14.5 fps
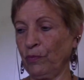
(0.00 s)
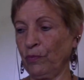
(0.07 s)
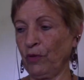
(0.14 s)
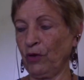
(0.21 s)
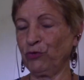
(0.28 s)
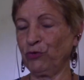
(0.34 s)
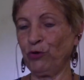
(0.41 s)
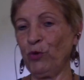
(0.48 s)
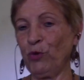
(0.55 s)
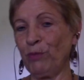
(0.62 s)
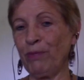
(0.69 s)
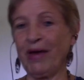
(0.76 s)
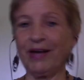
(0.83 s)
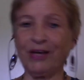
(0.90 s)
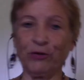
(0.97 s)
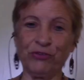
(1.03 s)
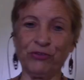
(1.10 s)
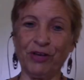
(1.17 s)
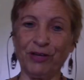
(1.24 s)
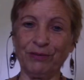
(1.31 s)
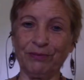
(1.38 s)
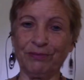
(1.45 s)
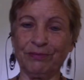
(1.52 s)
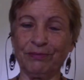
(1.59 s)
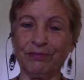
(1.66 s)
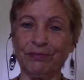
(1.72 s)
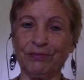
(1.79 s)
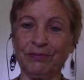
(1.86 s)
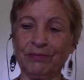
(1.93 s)
So I went back outside,
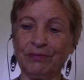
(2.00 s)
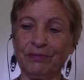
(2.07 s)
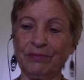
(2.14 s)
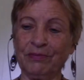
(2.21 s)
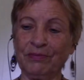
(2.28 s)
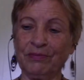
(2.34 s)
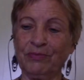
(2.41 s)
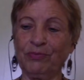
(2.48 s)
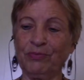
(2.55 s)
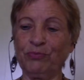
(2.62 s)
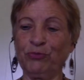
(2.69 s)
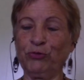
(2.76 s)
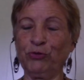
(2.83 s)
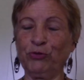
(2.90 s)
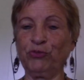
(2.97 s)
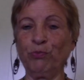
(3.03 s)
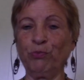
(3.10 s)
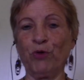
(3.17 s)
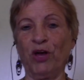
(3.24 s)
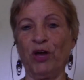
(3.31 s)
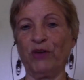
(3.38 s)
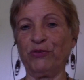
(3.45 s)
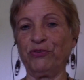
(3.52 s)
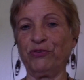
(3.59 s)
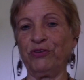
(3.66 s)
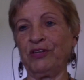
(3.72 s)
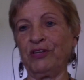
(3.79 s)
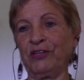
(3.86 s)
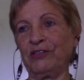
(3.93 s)
took some breaths,
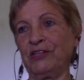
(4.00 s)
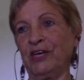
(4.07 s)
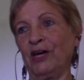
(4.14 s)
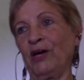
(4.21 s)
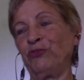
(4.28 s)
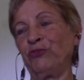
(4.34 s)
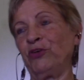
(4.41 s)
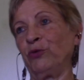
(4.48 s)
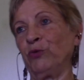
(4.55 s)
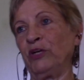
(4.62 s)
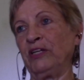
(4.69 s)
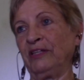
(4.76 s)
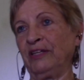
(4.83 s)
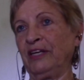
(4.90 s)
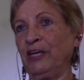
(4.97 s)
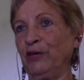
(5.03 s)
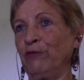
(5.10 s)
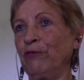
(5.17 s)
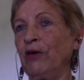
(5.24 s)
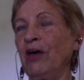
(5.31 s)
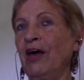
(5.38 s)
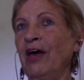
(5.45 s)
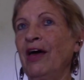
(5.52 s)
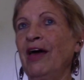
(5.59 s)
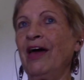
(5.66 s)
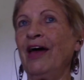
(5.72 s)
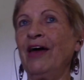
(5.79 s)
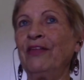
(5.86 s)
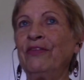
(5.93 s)
and then I was getting ready to leave.
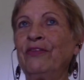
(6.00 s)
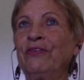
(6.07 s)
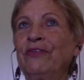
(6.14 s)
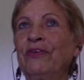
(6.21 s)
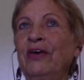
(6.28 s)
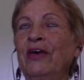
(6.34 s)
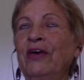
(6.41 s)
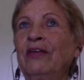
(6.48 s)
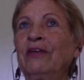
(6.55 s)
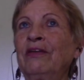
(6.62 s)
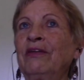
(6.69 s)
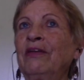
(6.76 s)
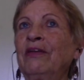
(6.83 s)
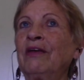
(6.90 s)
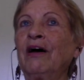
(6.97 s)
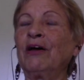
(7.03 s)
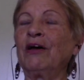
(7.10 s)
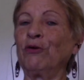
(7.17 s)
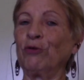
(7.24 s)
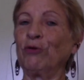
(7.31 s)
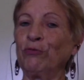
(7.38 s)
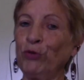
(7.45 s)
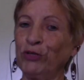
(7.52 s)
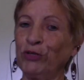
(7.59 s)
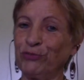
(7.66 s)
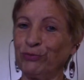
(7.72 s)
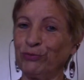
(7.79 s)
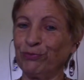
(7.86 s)
And then I heard a voice,